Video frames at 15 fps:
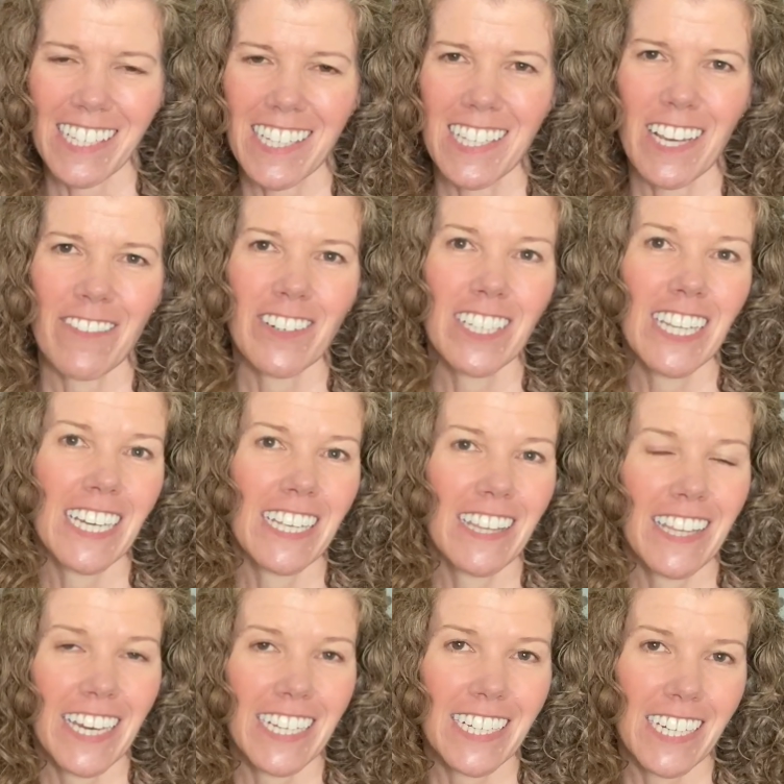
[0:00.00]
is everything
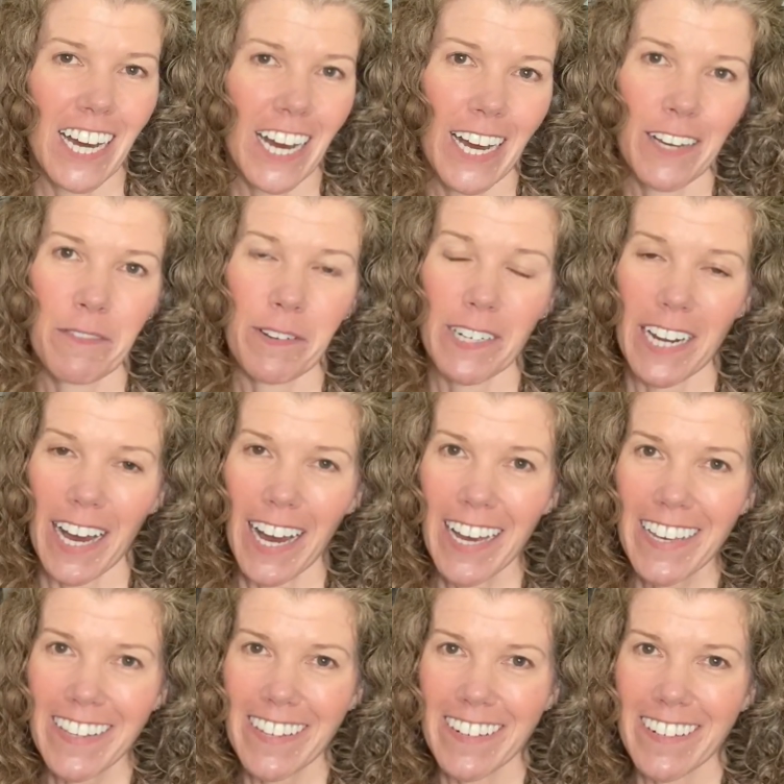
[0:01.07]
that I would
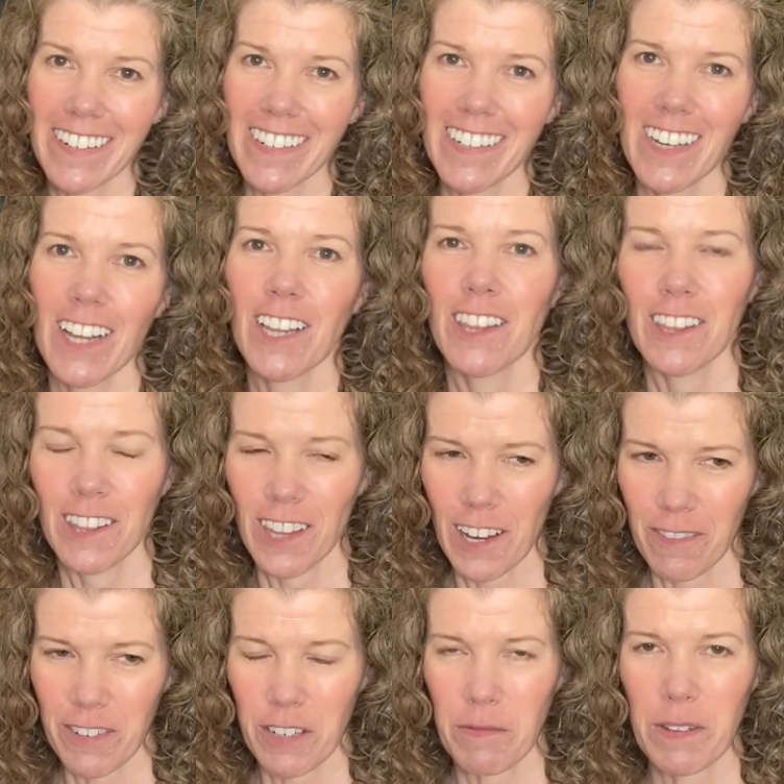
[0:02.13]
either
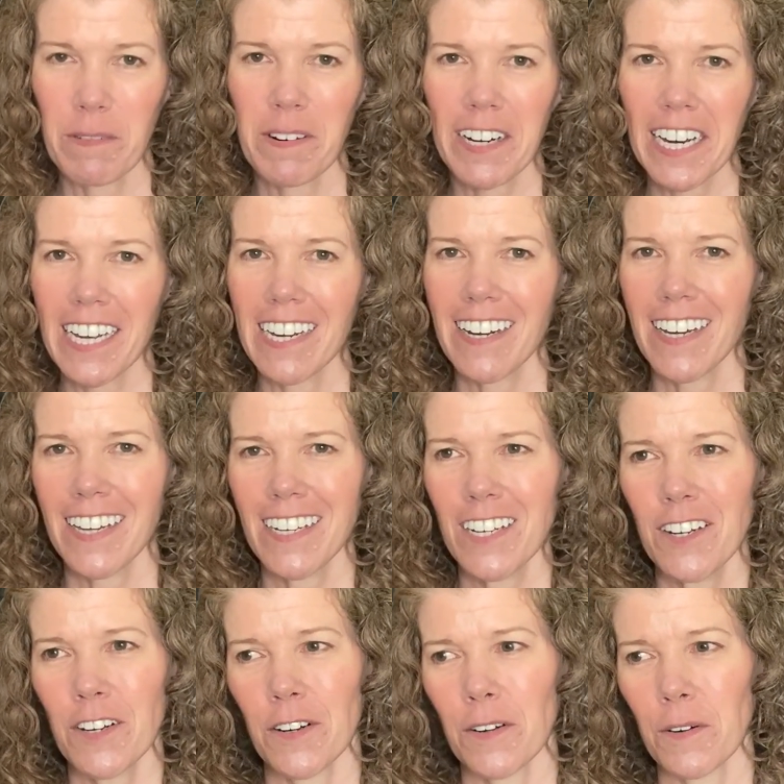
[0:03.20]
love to be working on
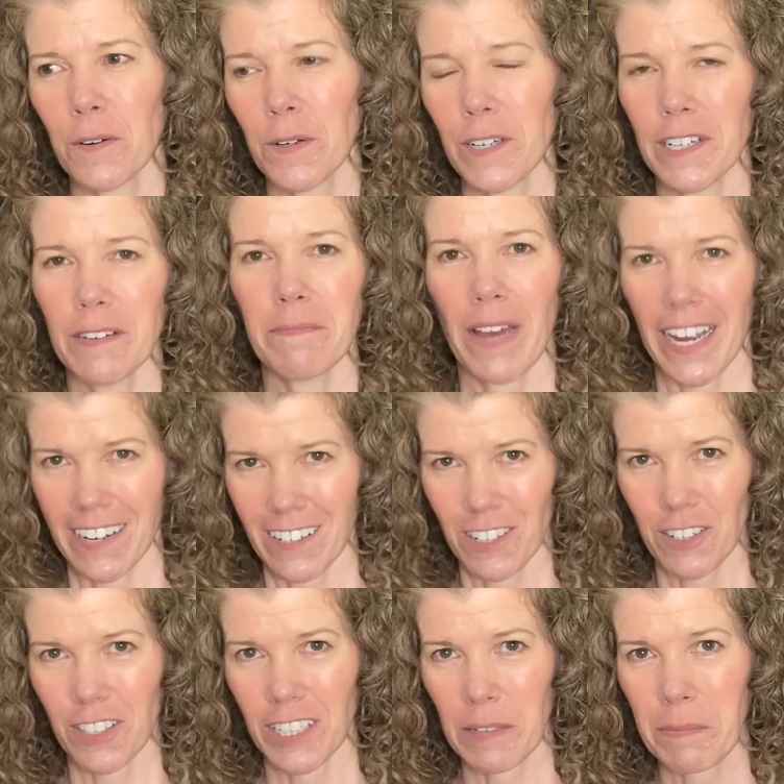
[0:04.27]
or am
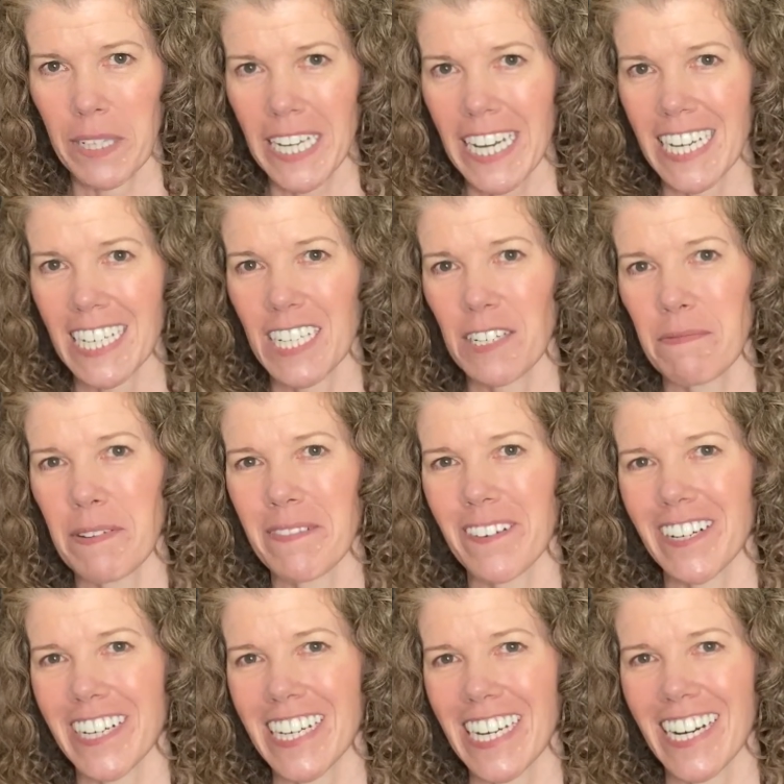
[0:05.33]
actually planning to be
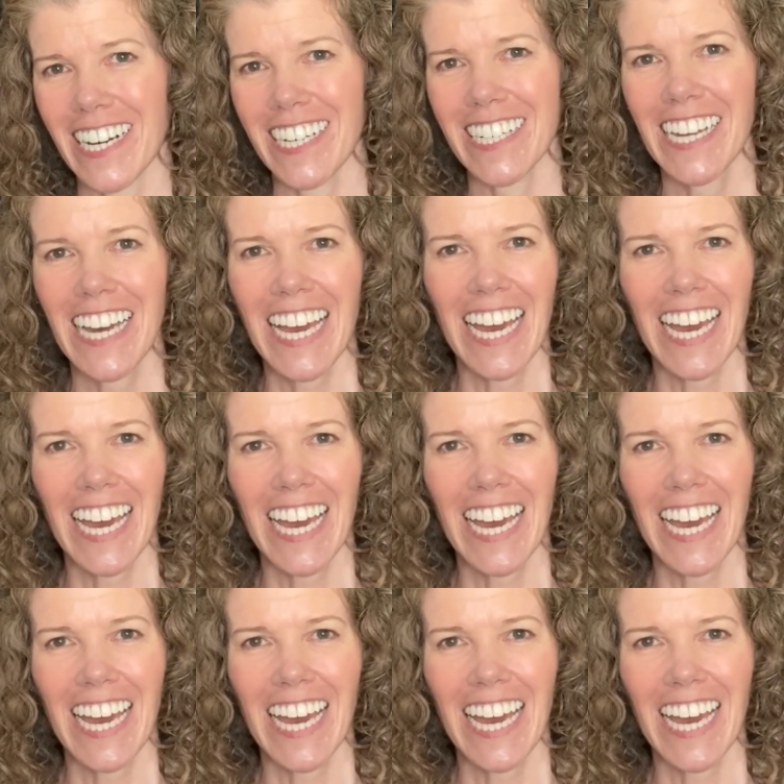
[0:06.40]
working on.